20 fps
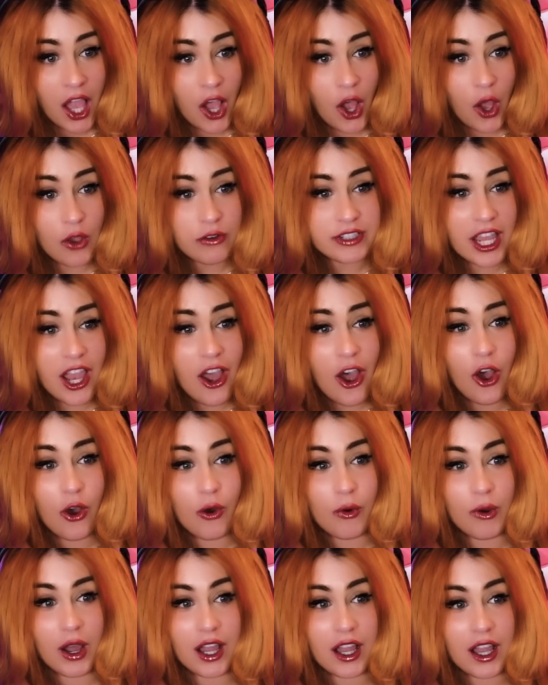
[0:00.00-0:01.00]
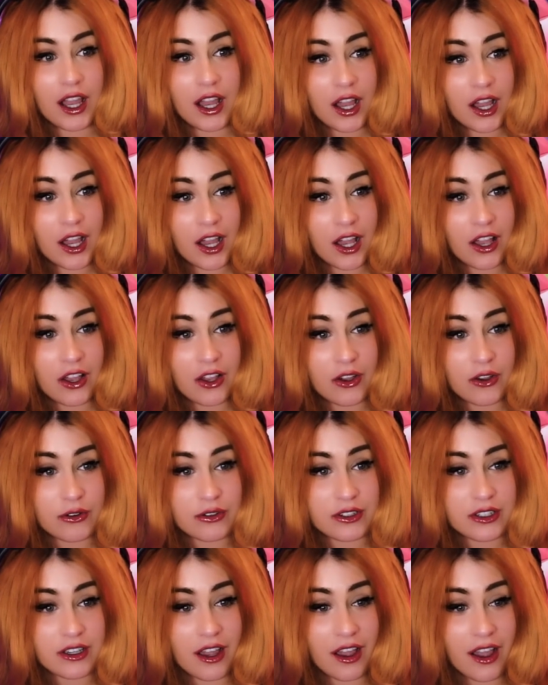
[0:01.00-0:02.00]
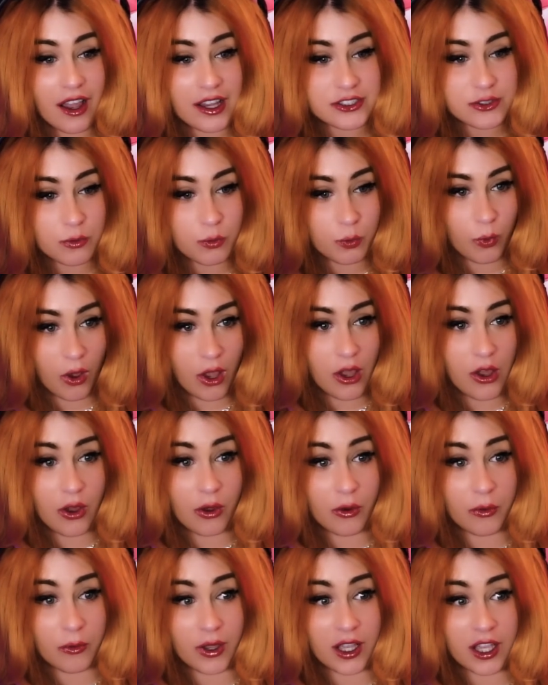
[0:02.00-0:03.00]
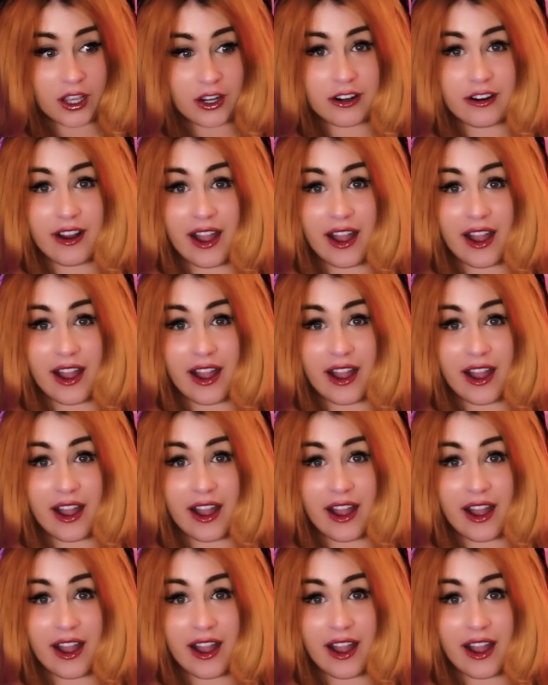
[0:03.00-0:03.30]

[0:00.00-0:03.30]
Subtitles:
Oh no. Oh gosh. Whoa. Her